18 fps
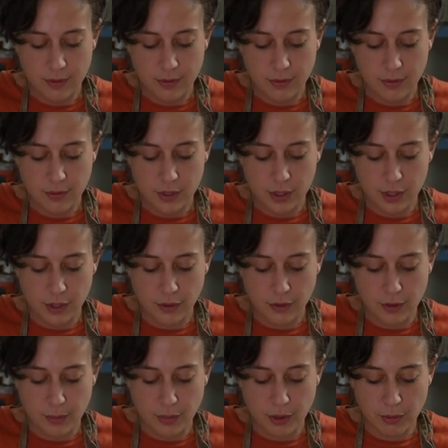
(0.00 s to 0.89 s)
So
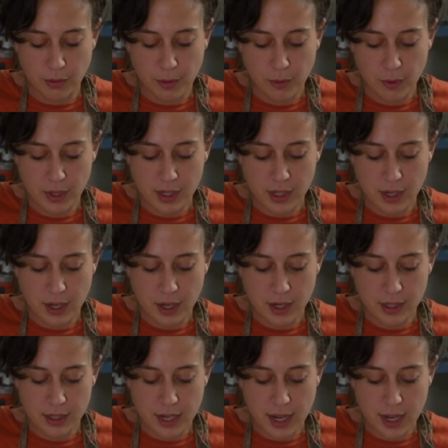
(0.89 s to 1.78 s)
from 3 points of
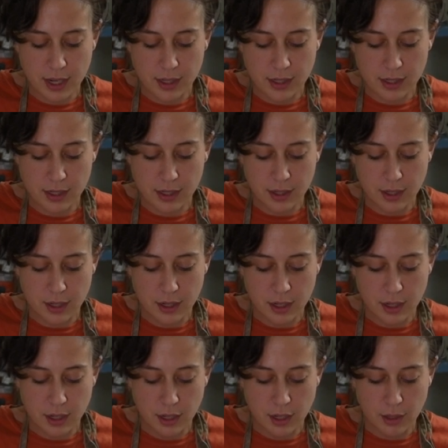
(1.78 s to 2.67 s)
contact,
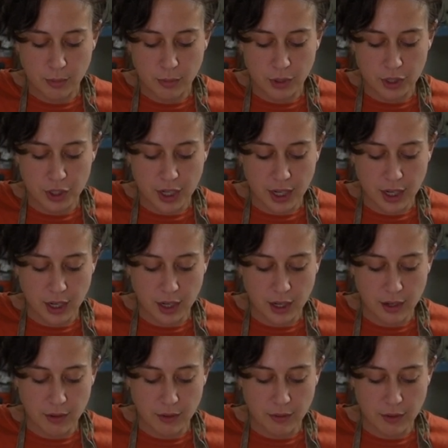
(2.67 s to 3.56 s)
pushing
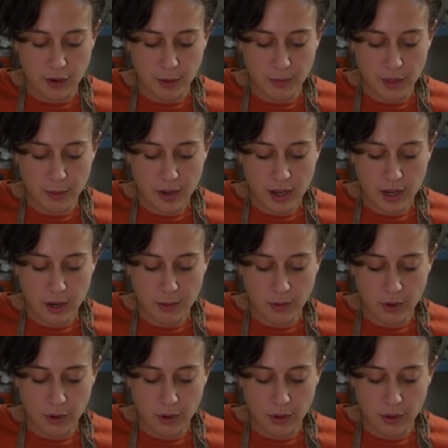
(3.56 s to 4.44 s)
from the bottom
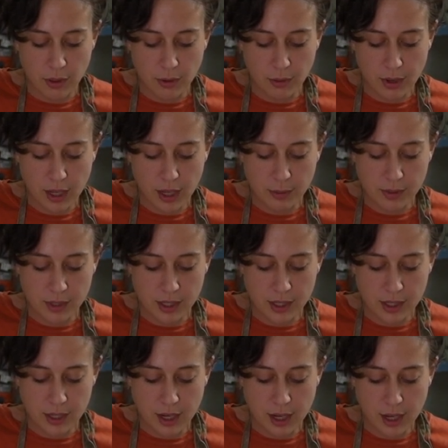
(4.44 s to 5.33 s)
all the way up to the
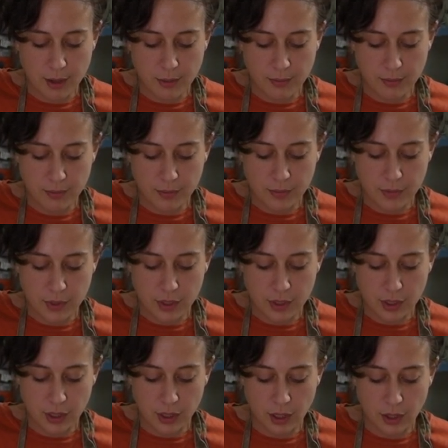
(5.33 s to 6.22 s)
top,
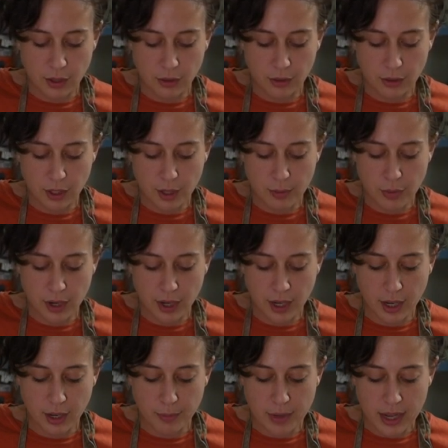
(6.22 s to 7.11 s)
slowly
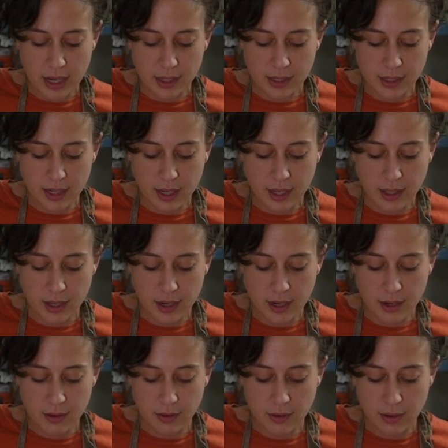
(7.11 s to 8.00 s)
bringing it back together, and
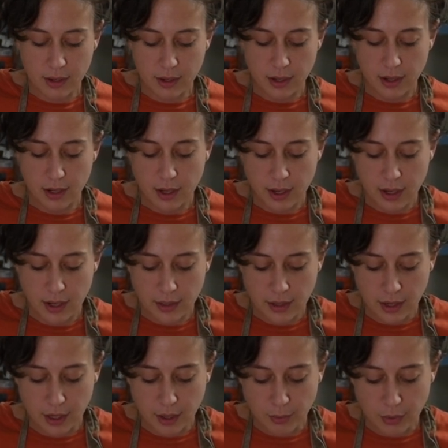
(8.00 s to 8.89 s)

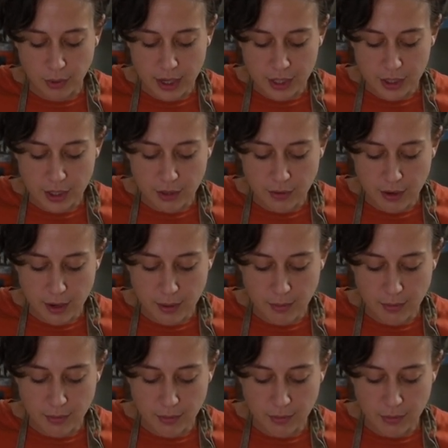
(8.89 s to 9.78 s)
then compress your
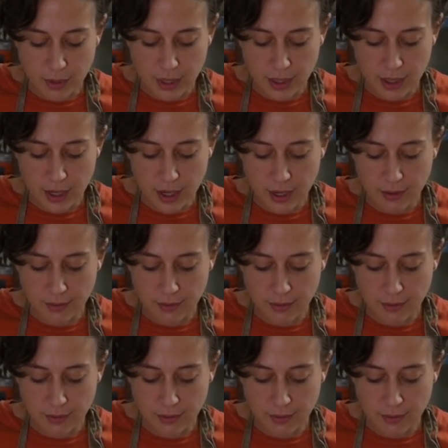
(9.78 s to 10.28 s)
rim right there.